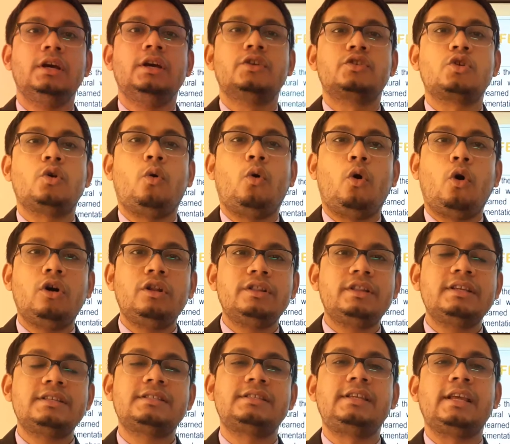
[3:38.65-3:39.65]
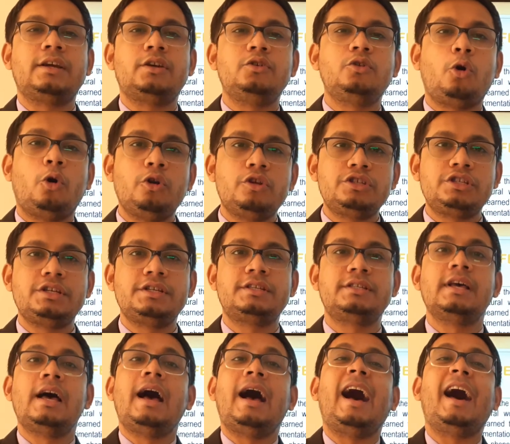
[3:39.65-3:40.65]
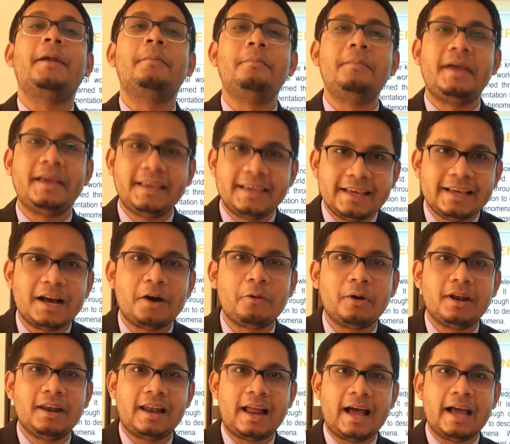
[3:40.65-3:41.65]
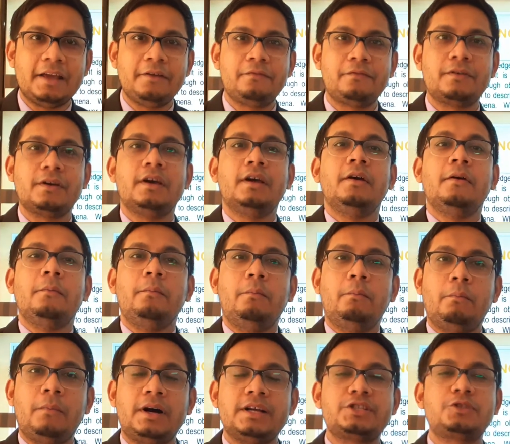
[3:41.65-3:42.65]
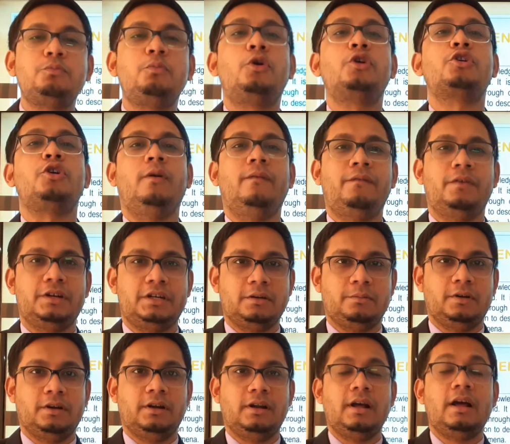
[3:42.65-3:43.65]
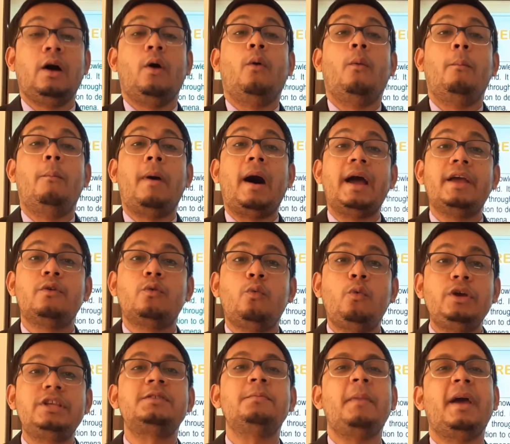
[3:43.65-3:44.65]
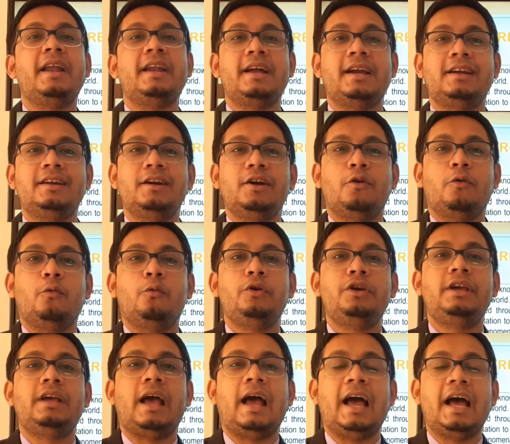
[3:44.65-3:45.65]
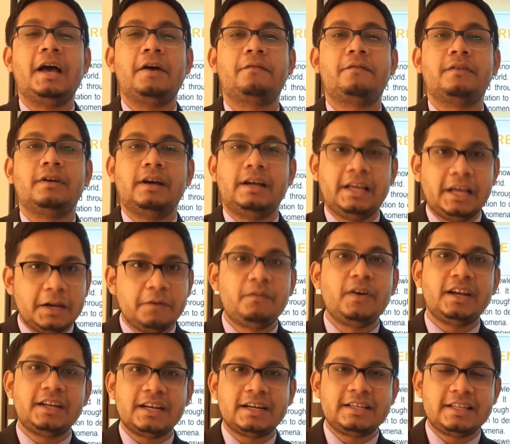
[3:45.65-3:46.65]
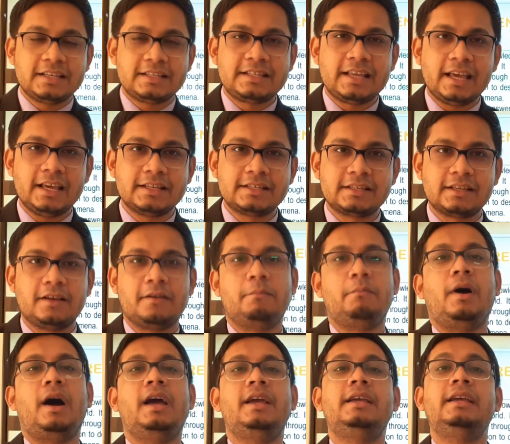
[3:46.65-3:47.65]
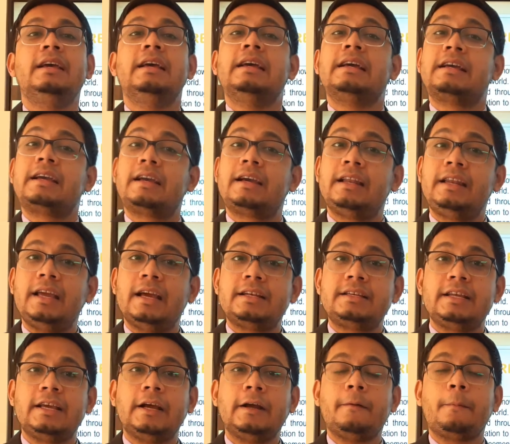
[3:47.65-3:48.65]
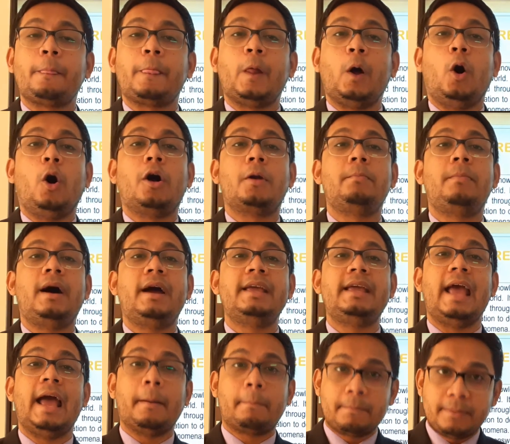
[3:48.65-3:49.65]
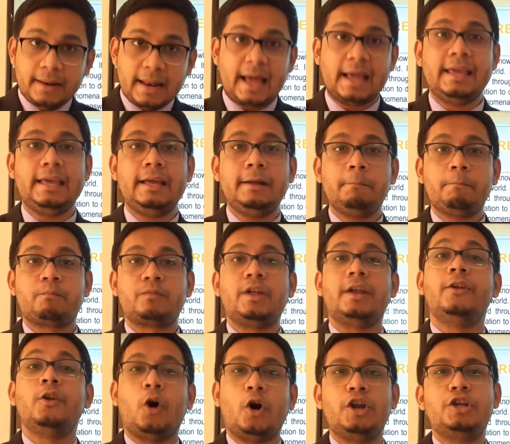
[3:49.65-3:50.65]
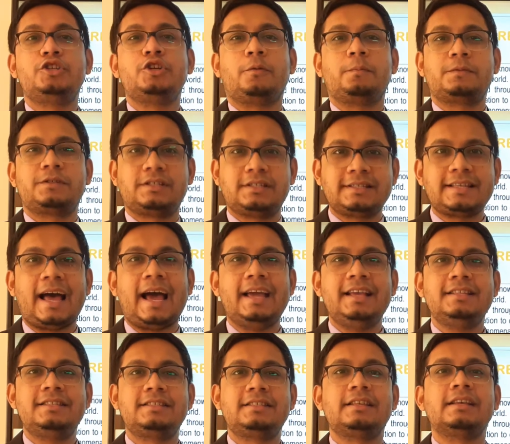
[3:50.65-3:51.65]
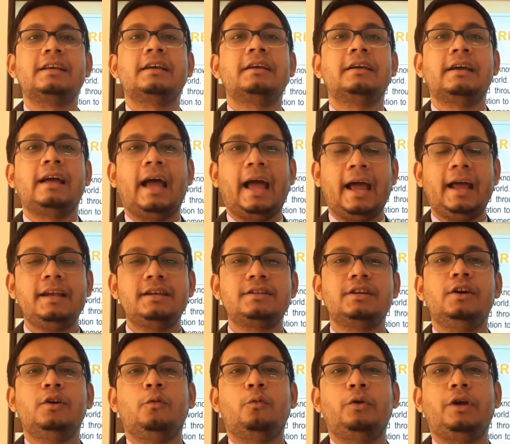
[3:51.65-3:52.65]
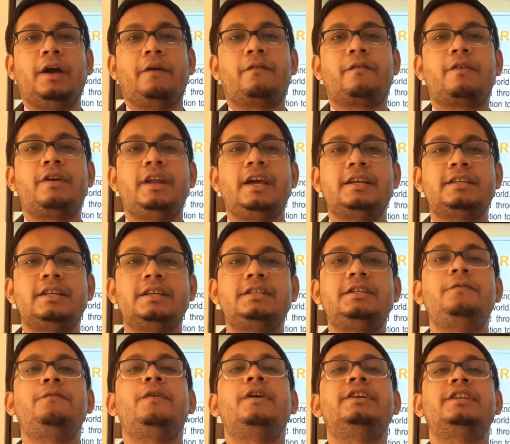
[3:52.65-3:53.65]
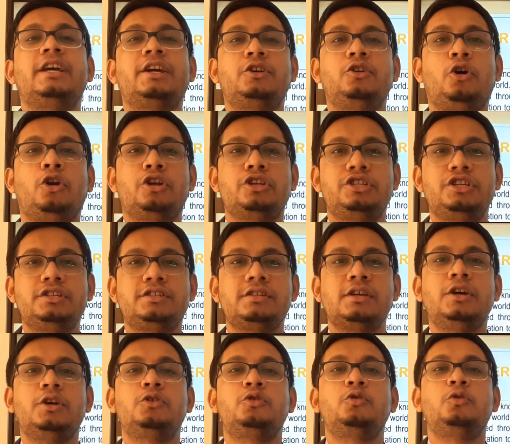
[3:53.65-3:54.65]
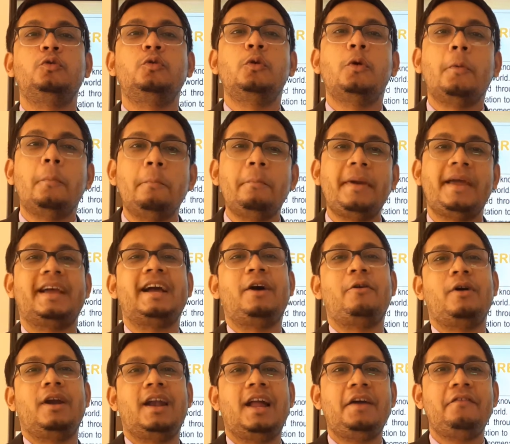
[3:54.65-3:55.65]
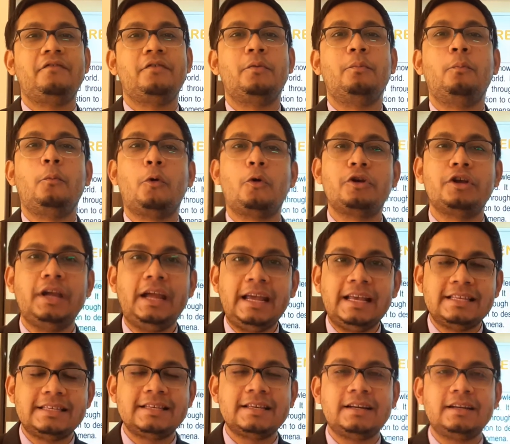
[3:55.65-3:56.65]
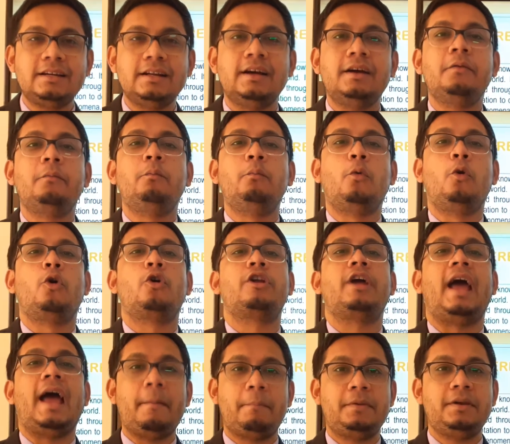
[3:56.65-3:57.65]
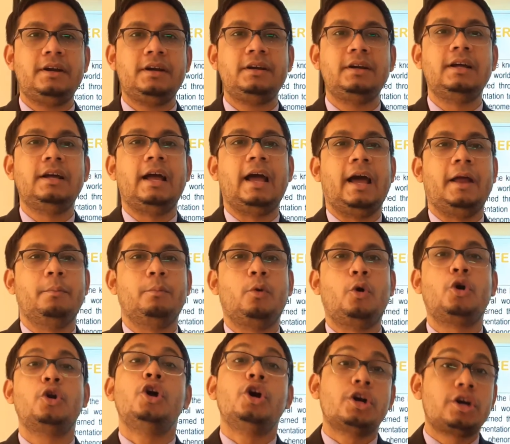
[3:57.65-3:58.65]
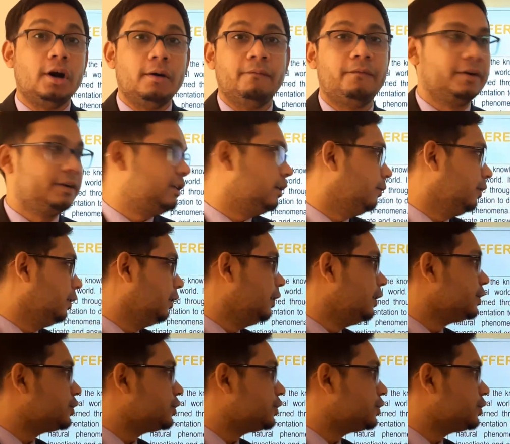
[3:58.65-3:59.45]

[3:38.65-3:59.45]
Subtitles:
So all these technologies are making our life much more comfortable. By which manner we have invented these things? By creating or by applying the knowledge of science, and we have created different technologies to make our life more easier, more happier and more comfortable.